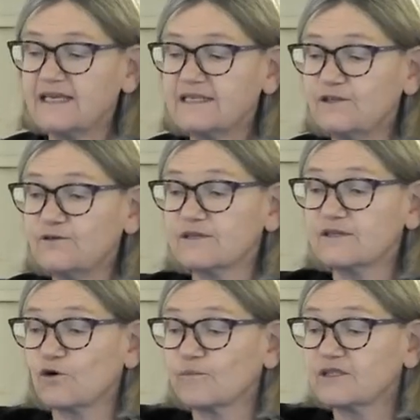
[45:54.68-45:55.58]
to use
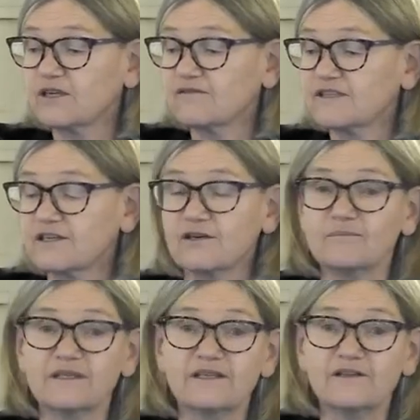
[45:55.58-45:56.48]
Gorbachev's
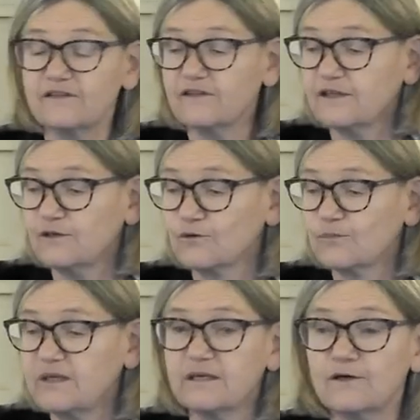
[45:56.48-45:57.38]
term, the
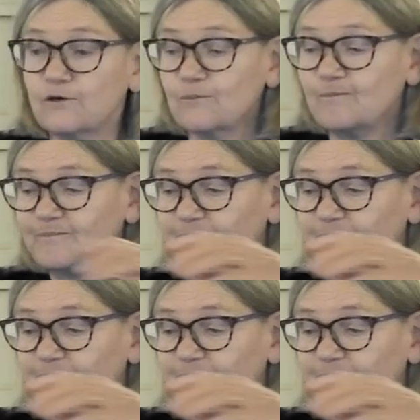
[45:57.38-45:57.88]
European home.